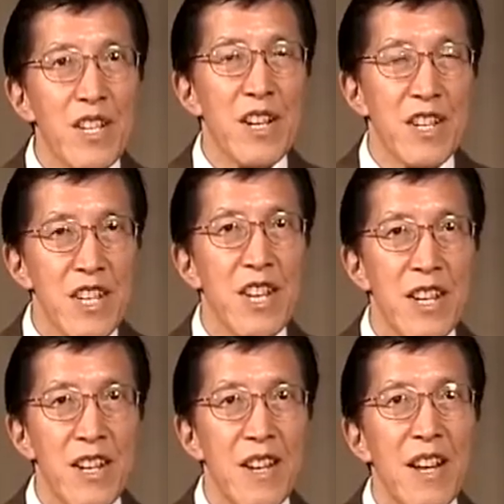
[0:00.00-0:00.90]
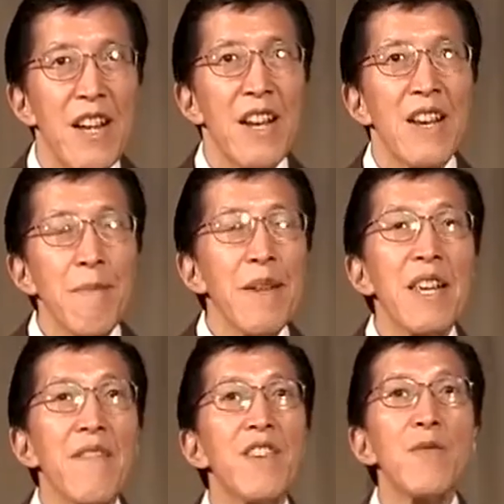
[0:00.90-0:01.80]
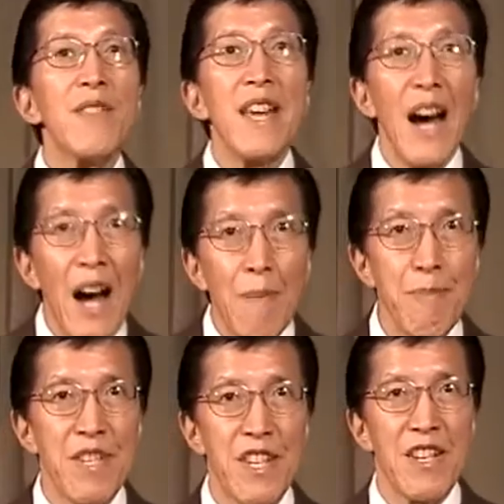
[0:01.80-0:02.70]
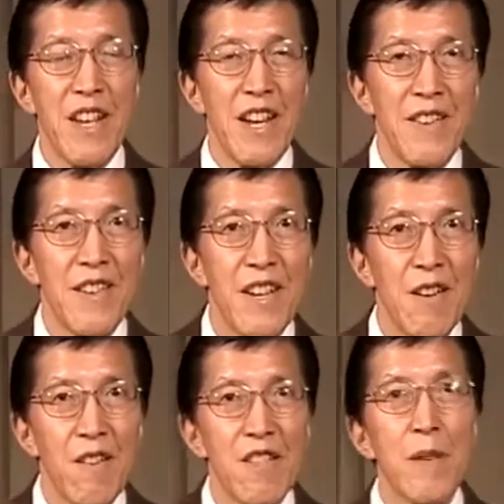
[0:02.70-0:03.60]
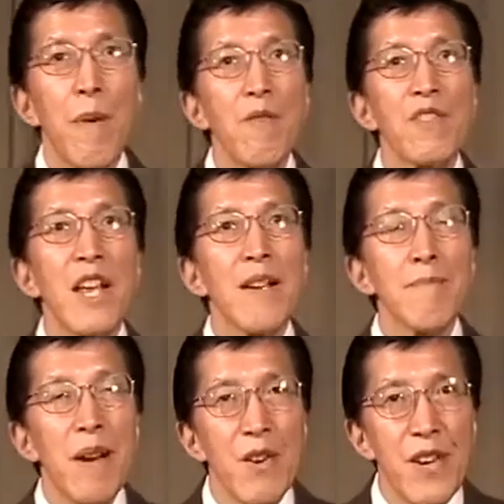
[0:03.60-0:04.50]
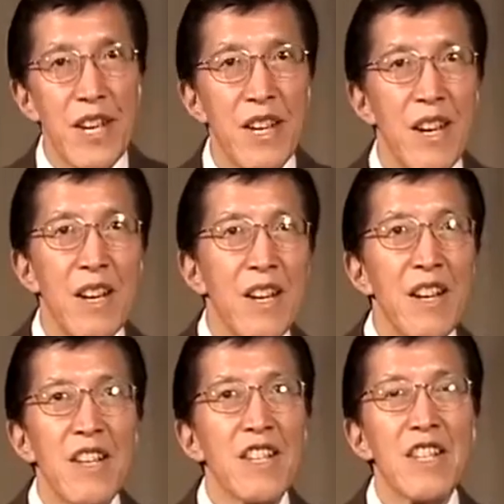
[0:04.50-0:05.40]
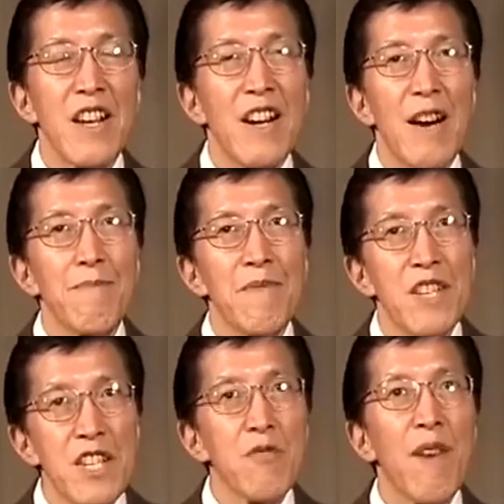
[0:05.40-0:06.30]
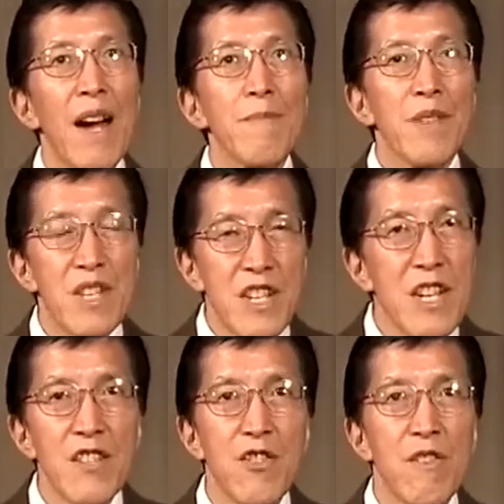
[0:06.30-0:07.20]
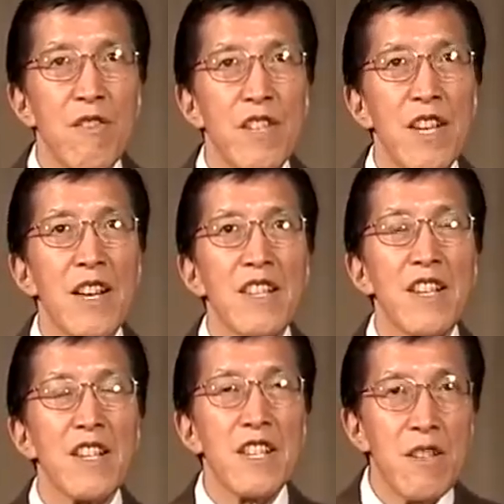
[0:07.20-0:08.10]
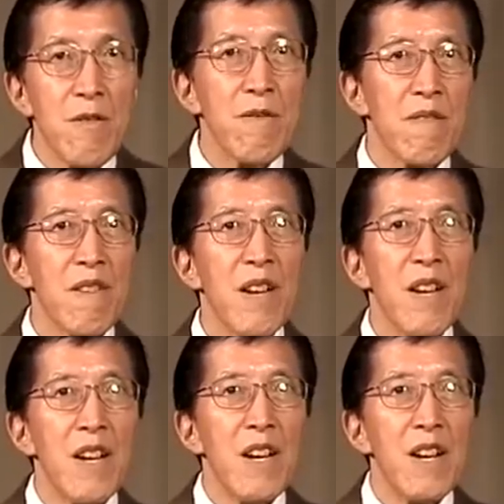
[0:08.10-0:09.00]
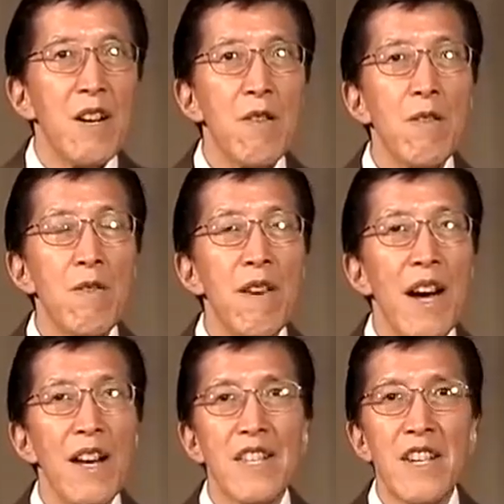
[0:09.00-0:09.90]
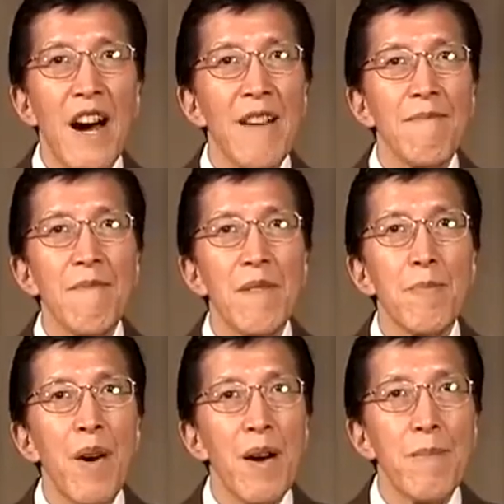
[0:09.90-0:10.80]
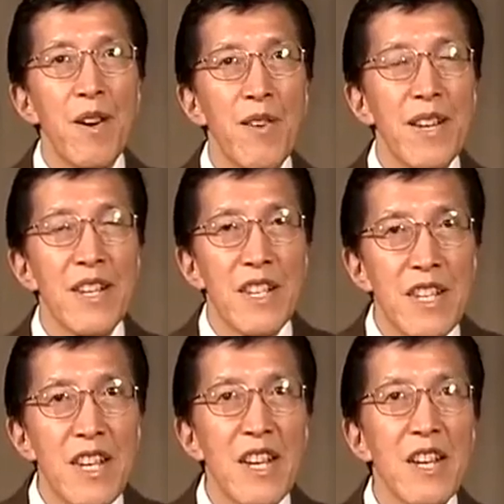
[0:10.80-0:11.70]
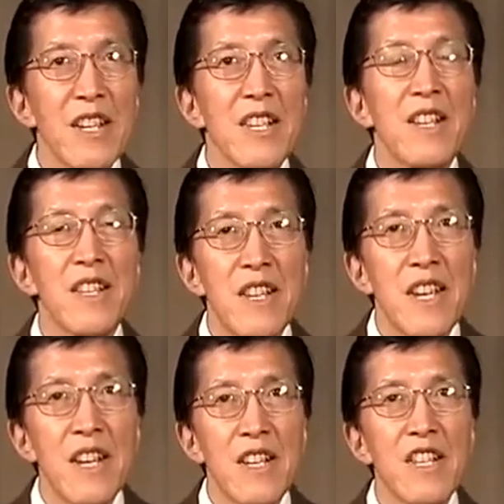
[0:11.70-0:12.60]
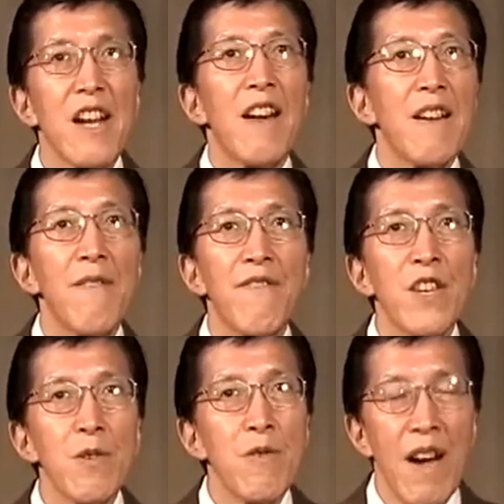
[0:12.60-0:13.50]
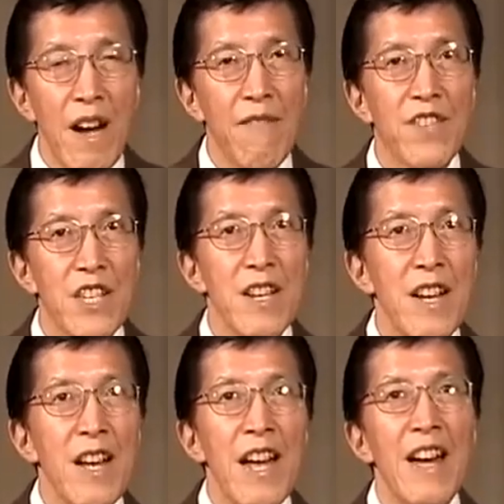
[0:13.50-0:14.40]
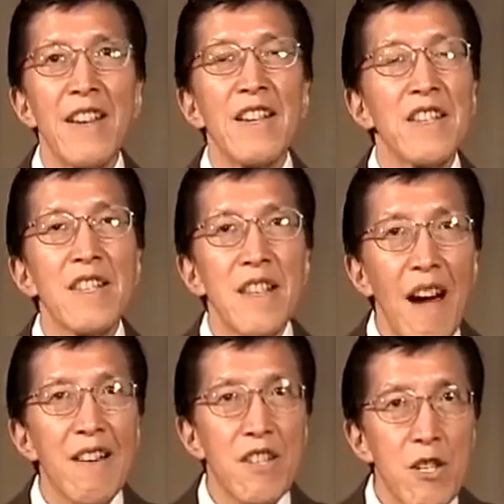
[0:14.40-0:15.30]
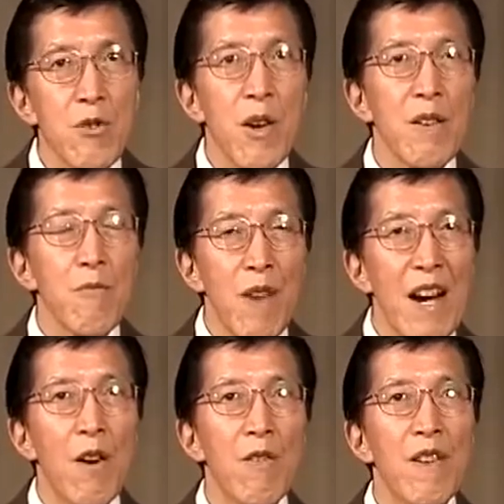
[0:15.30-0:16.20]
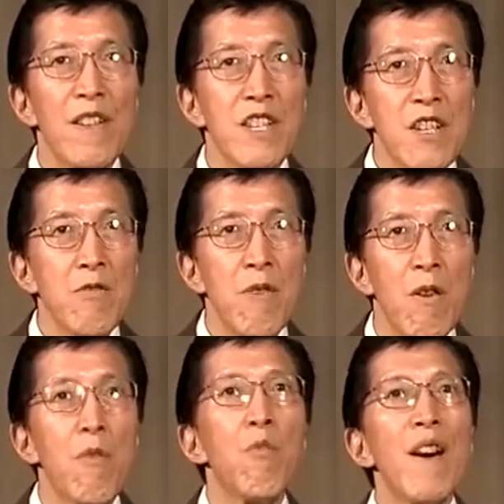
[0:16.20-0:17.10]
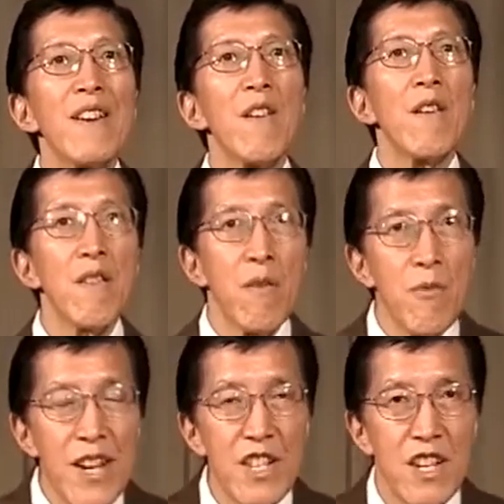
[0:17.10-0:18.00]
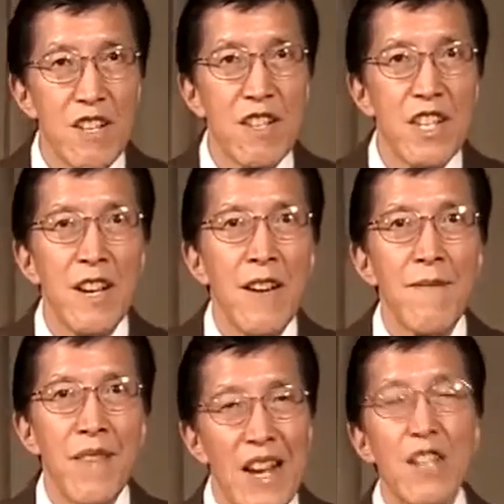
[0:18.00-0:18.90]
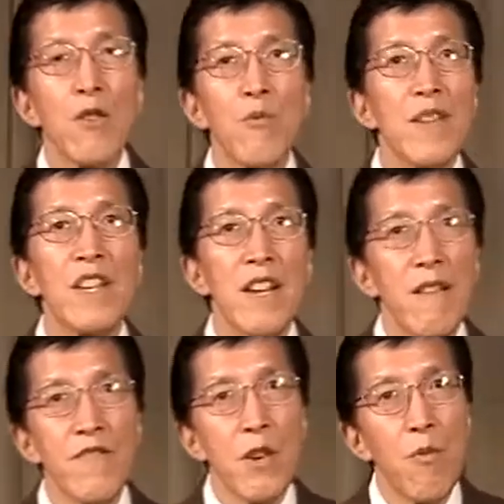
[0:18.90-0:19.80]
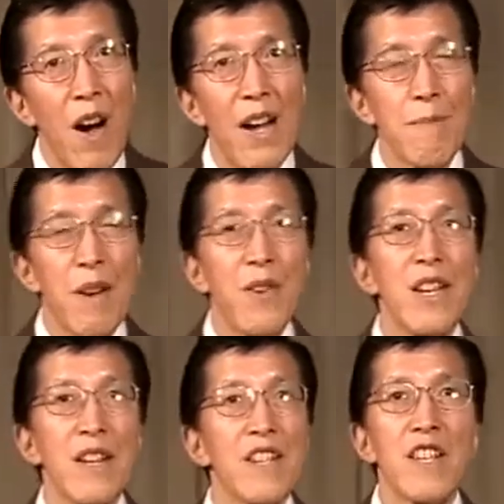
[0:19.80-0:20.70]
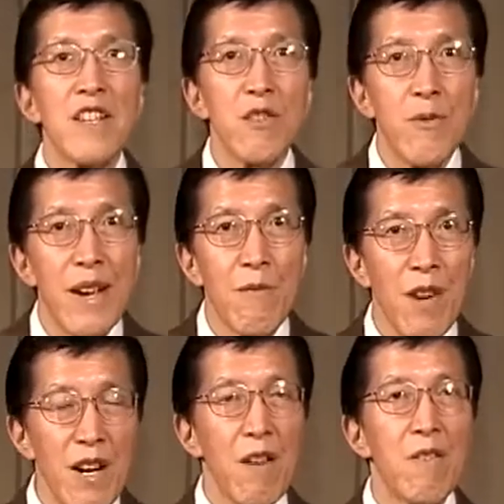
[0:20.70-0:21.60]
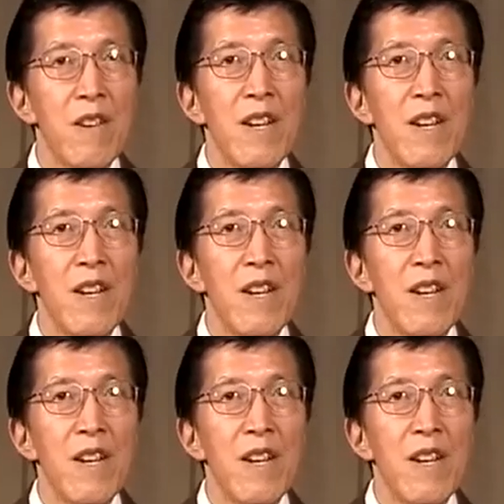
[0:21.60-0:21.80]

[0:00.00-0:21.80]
succeeded. Let me give you the opposite end here. Supposing Mary is described to teachers as a student who has gotten primarily C's and D's and a few F's and is not doing well in school. What are the reasons that you would give to why Mary isn't doing well?